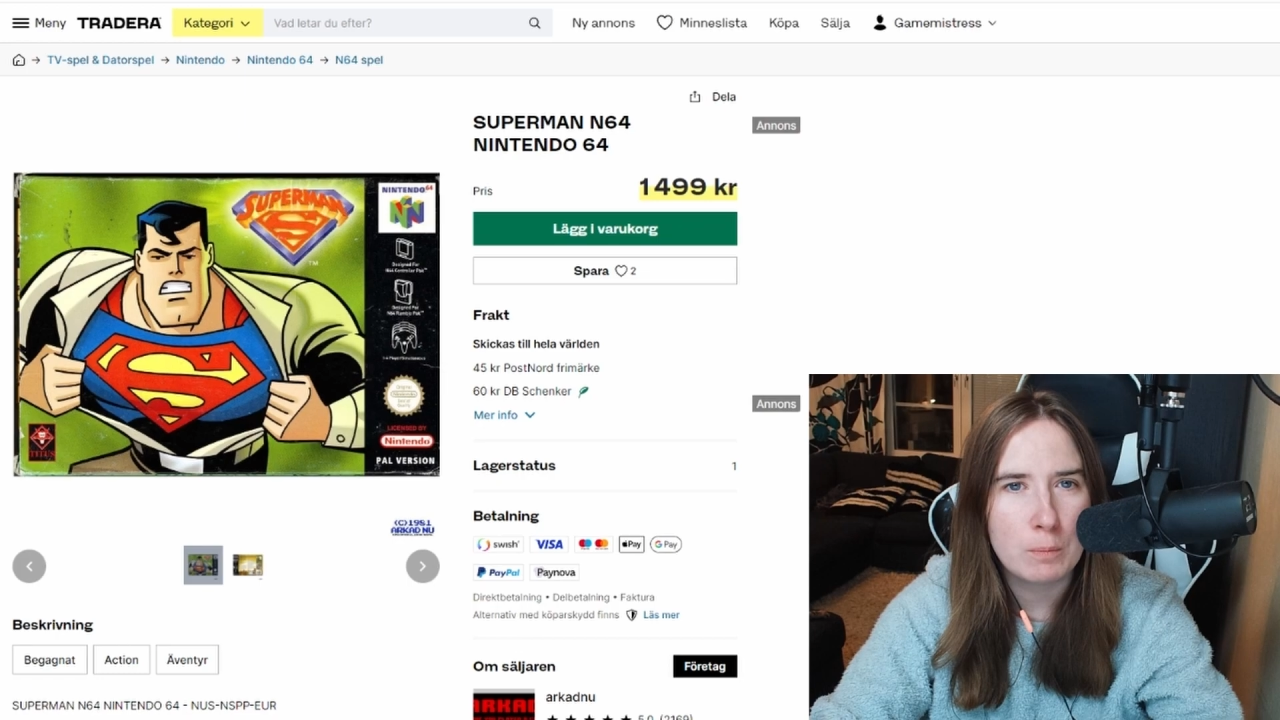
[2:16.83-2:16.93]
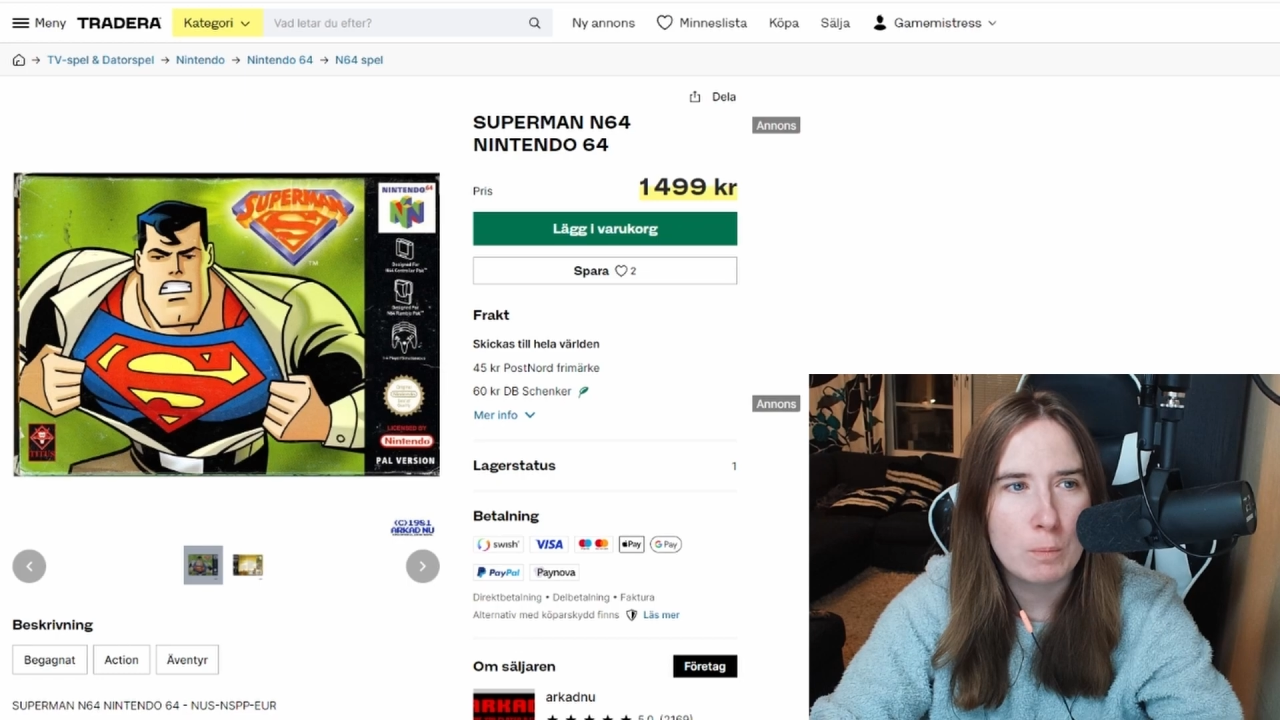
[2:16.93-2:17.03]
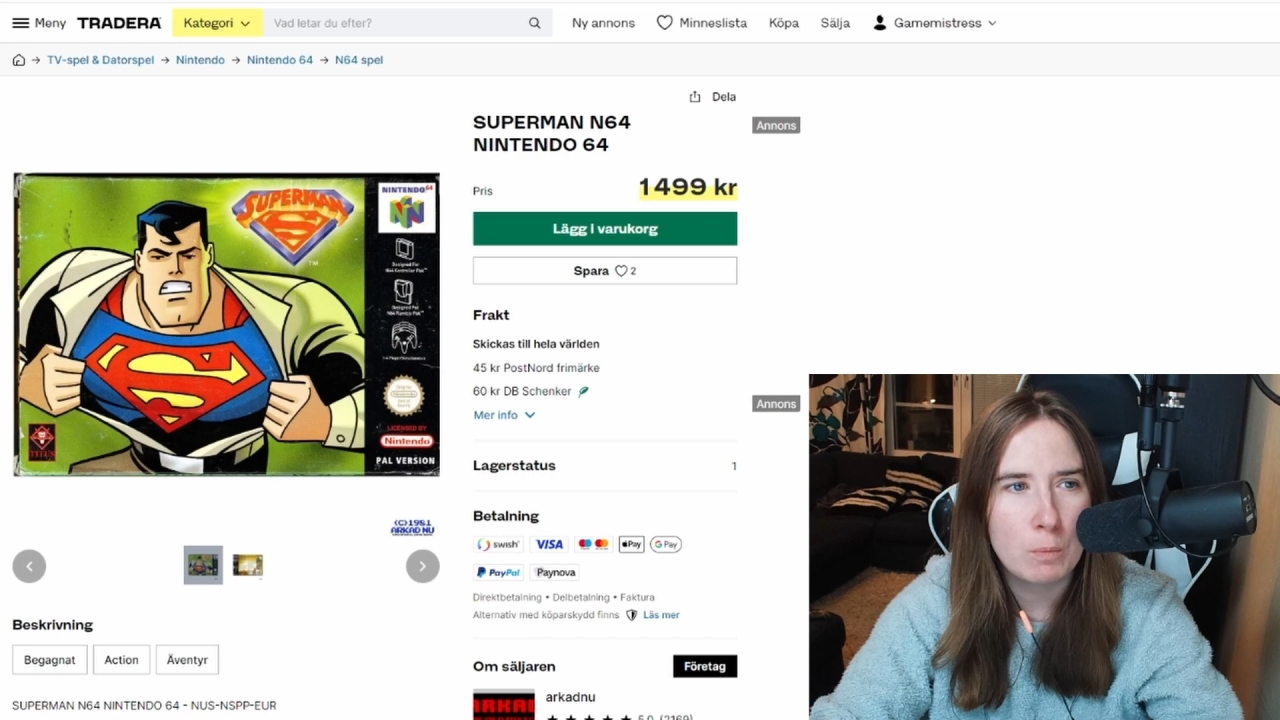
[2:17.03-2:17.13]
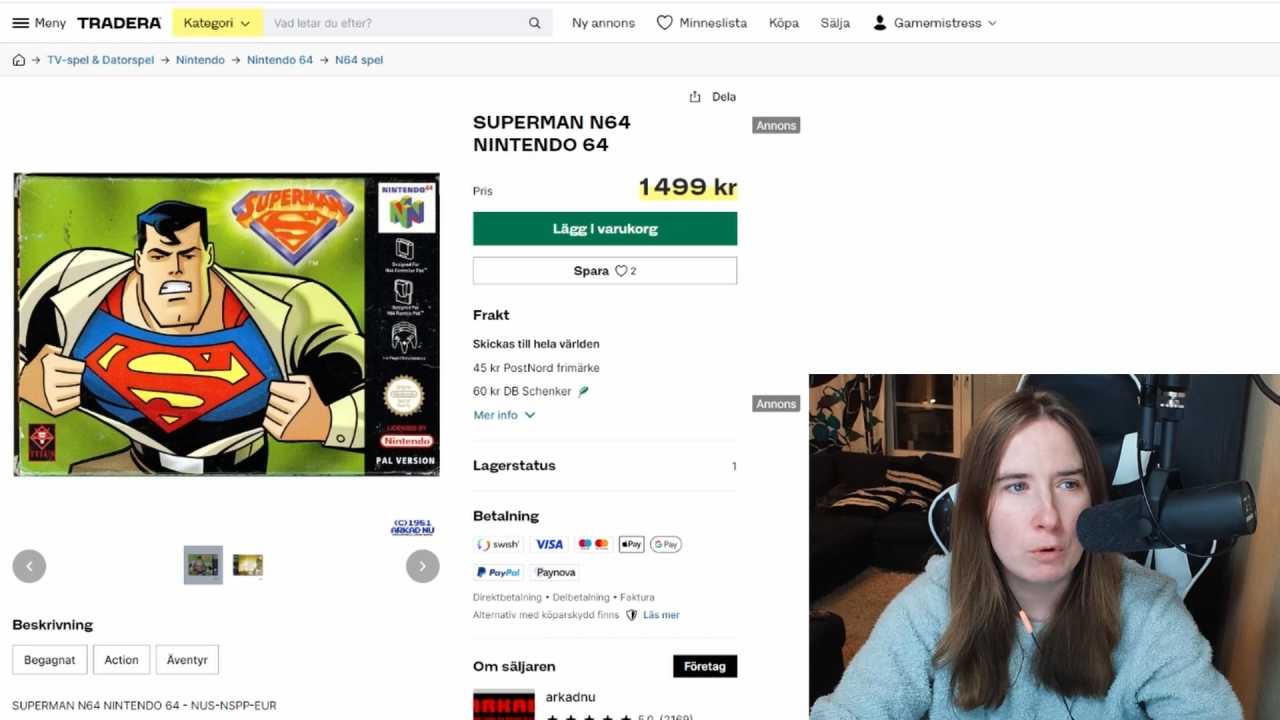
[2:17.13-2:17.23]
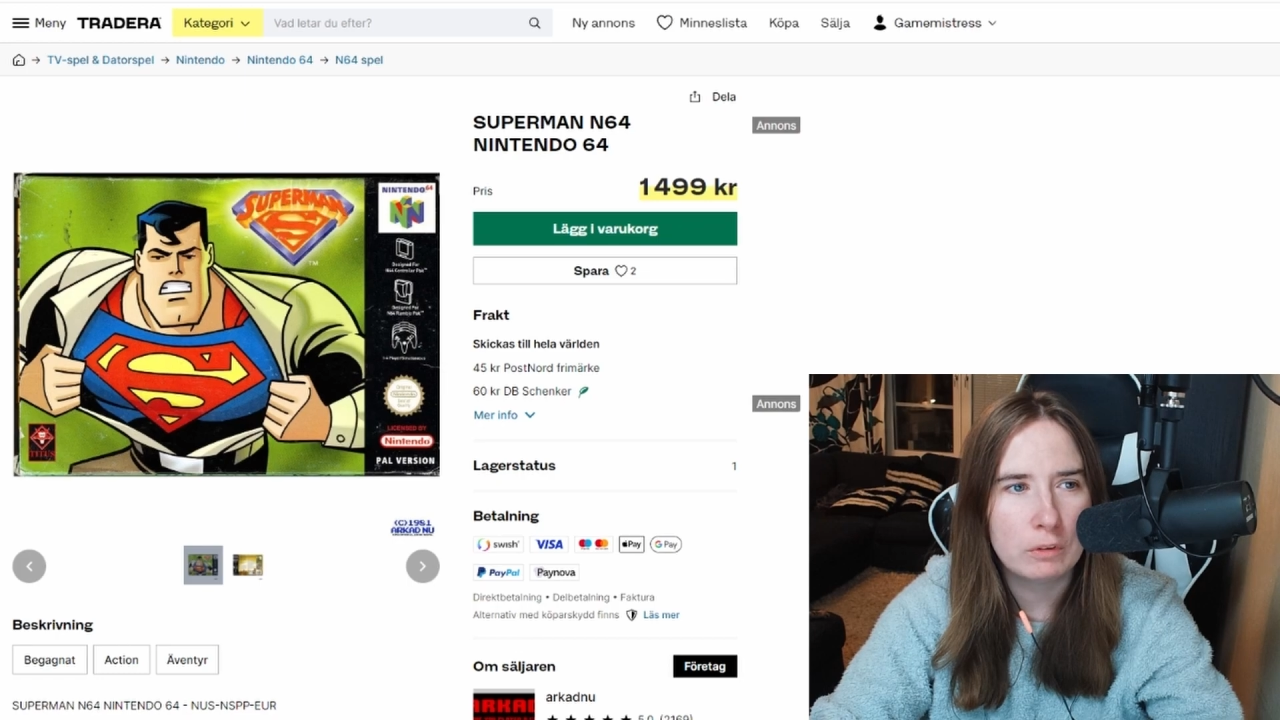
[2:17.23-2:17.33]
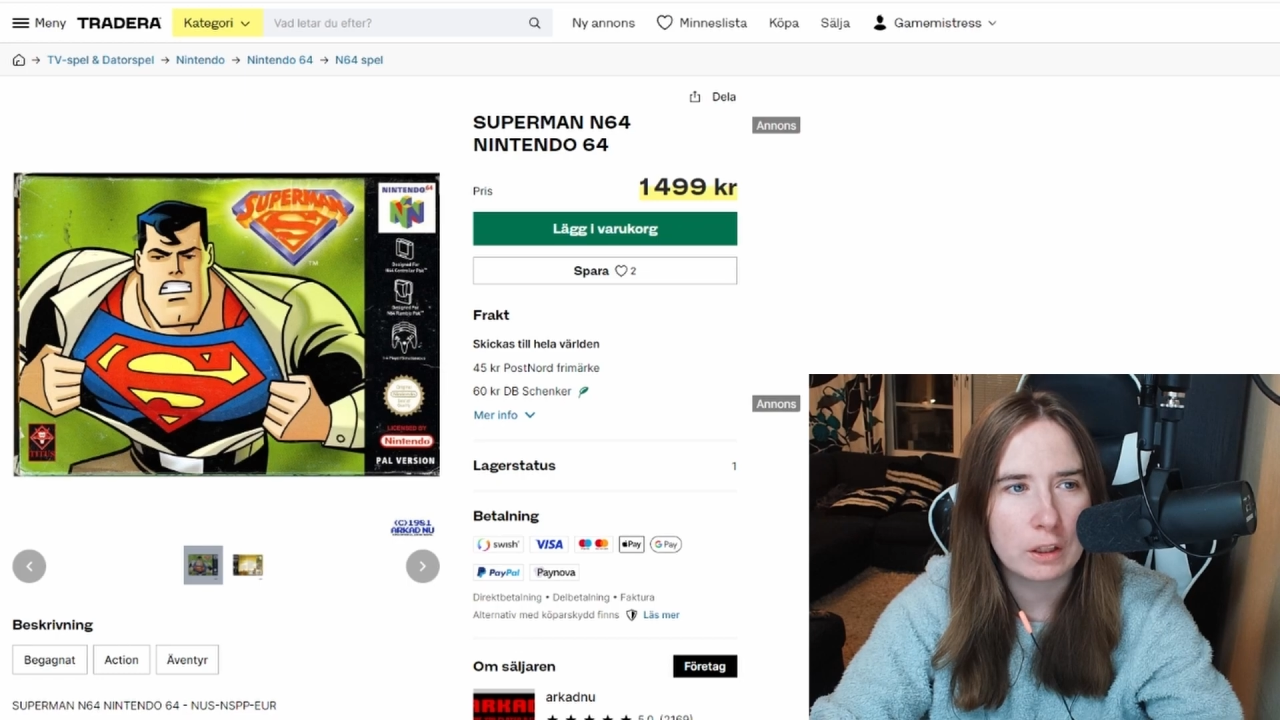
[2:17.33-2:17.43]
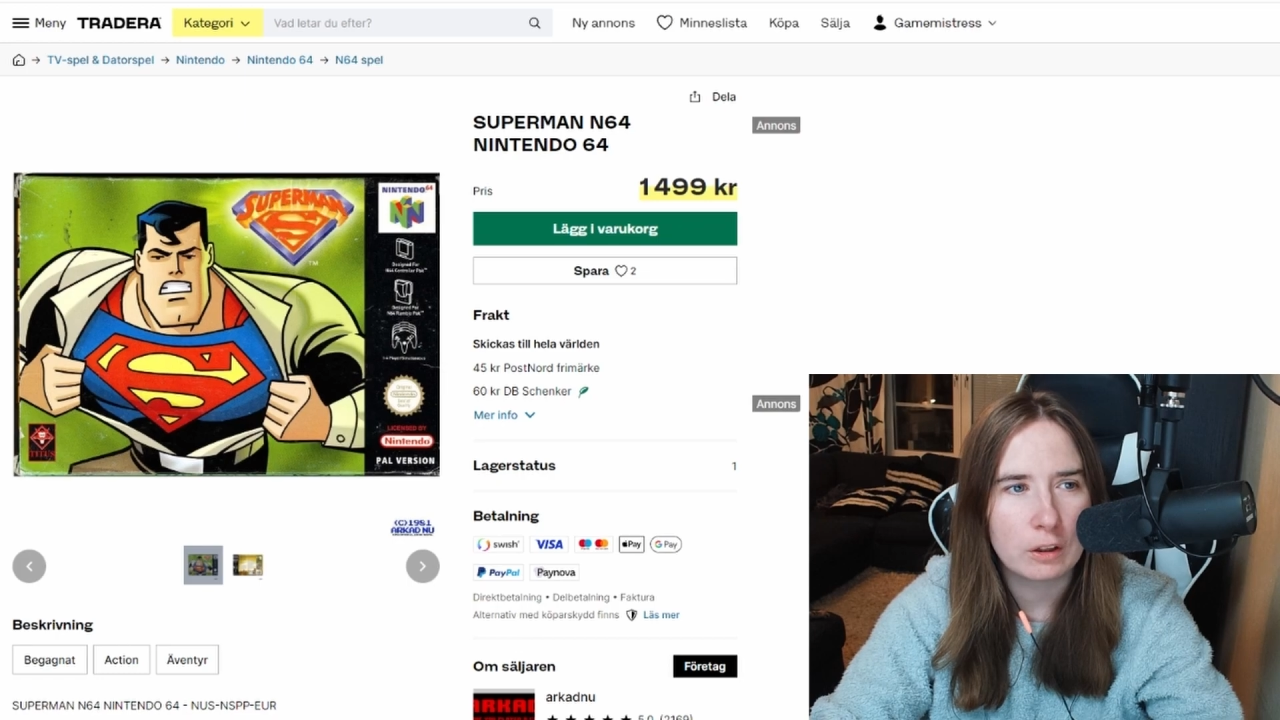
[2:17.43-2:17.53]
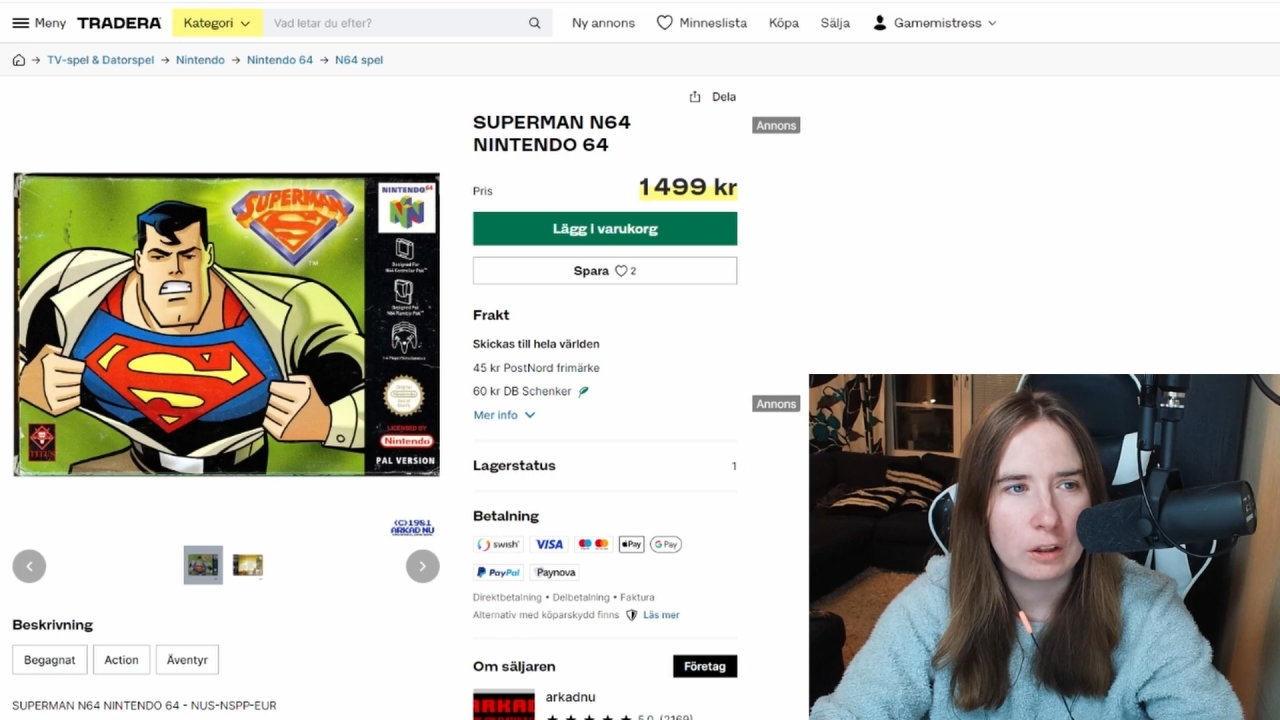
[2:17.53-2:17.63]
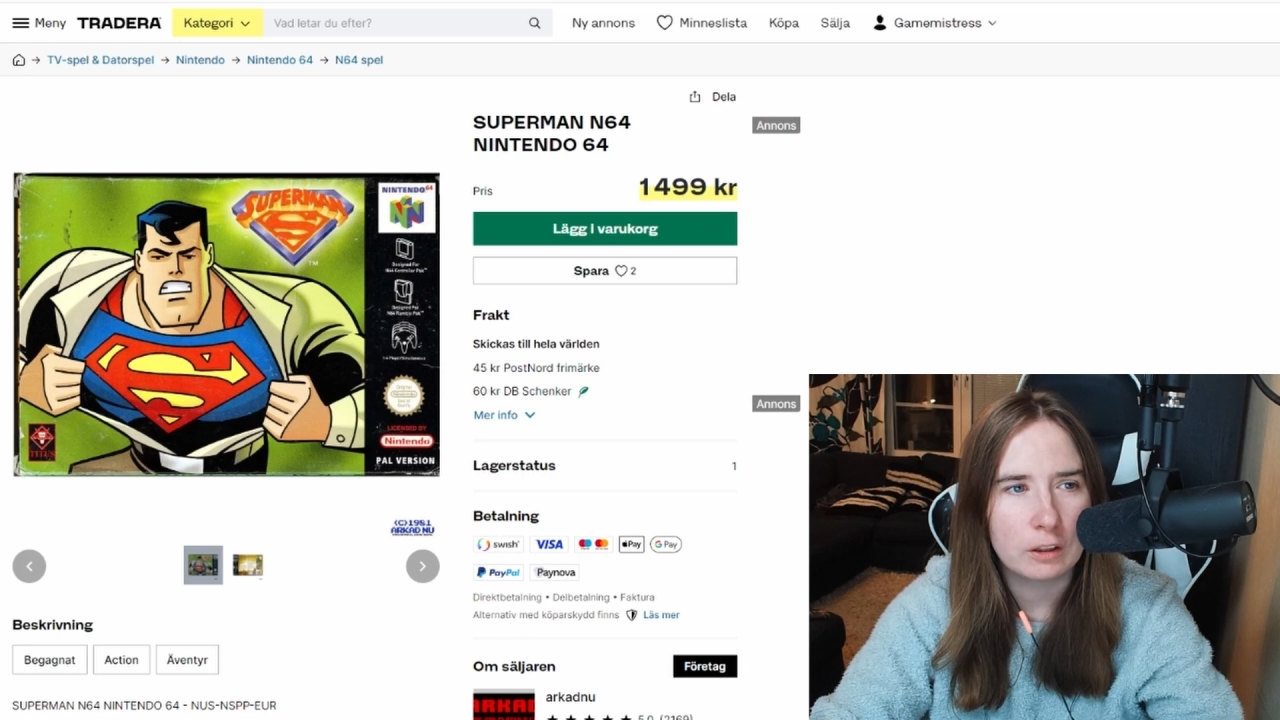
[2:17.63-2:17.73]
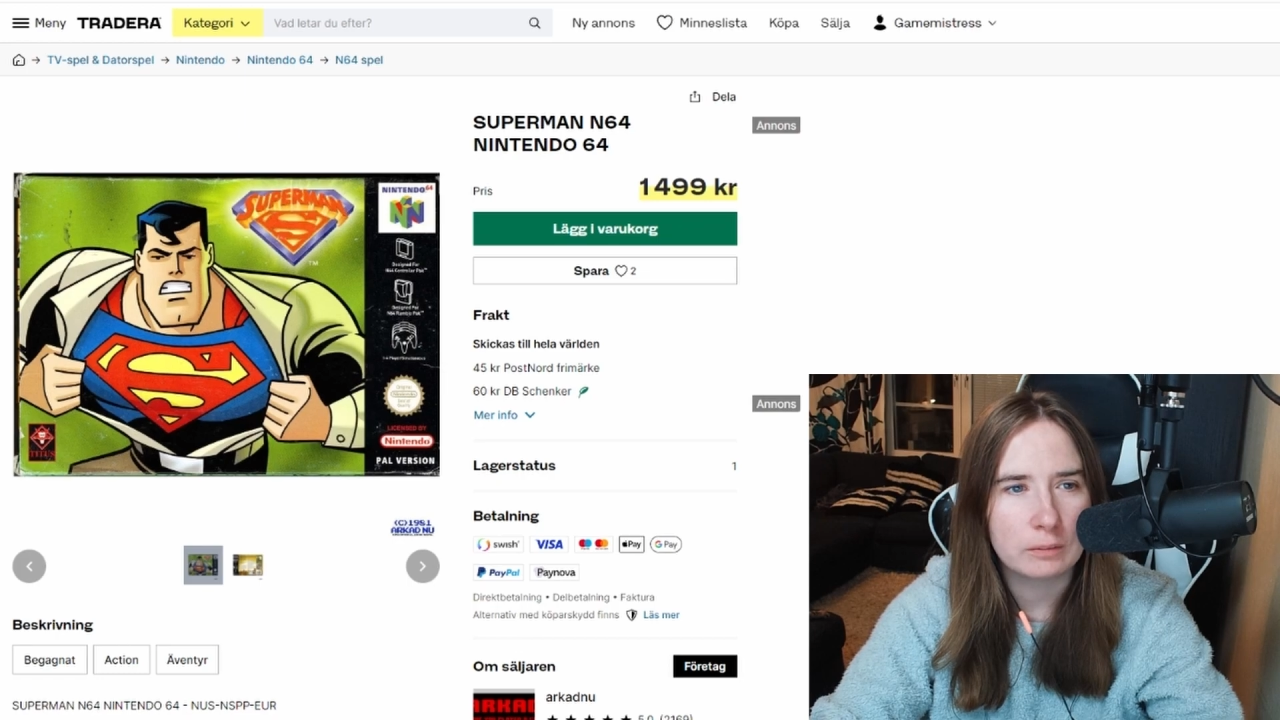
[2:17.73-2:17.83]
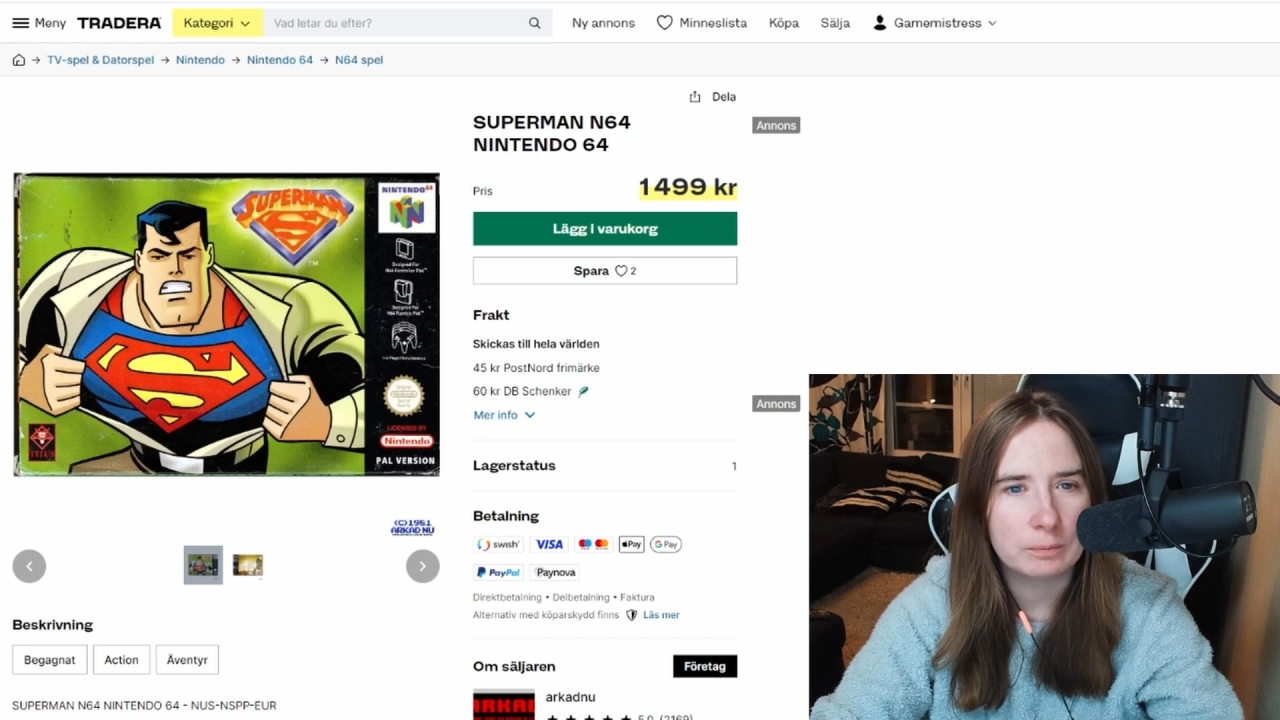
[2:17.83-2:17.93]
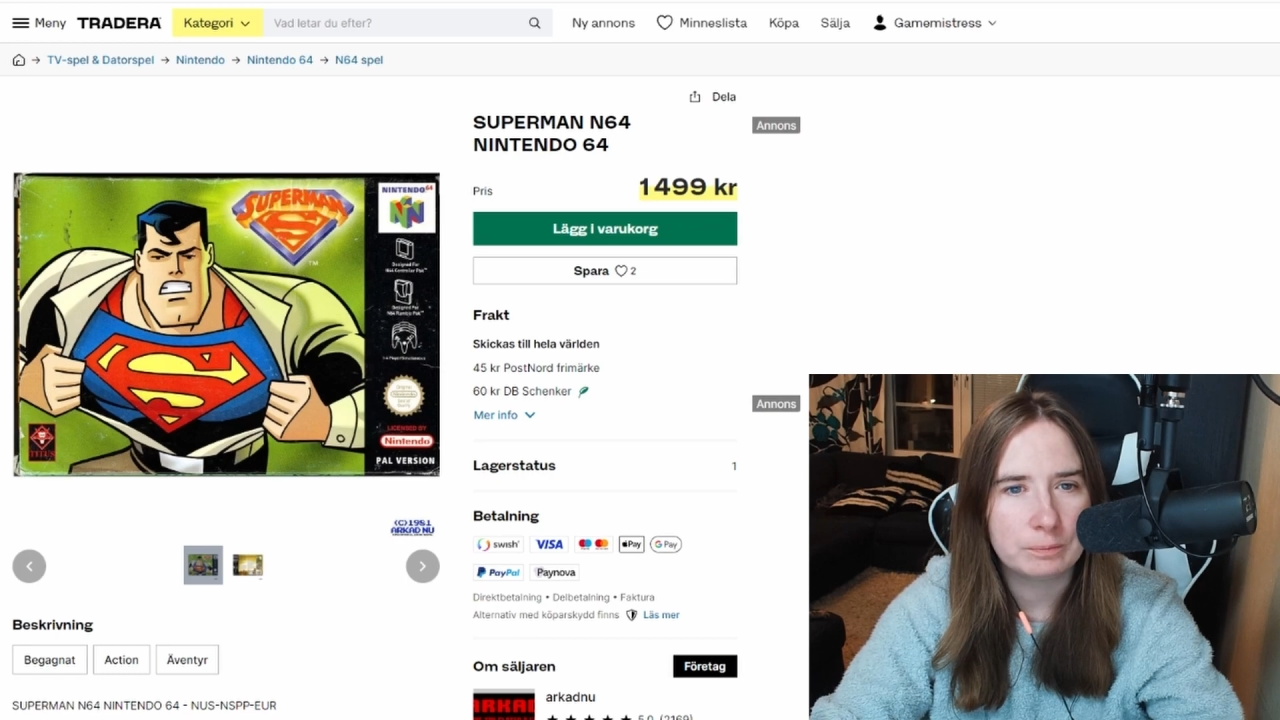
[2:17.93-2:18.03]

moving on.